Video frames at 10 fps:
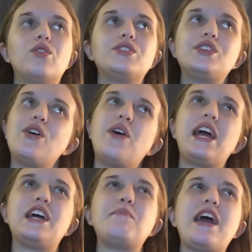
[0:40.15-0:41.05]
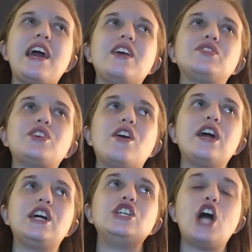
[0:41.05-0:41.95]
or so anime
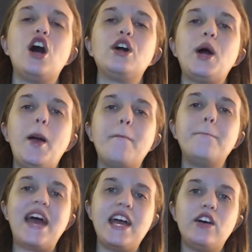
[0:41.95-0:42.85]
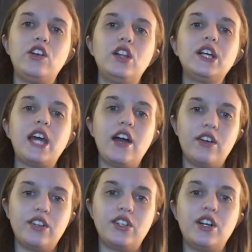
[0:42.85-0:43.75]
starring a young male
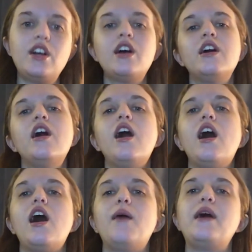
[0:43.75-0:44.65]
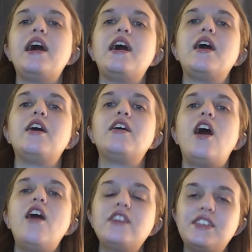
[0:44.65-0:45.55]
character.
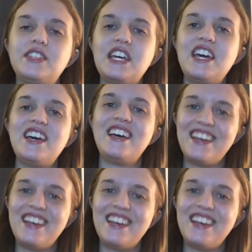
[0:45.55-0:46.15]
Obviously,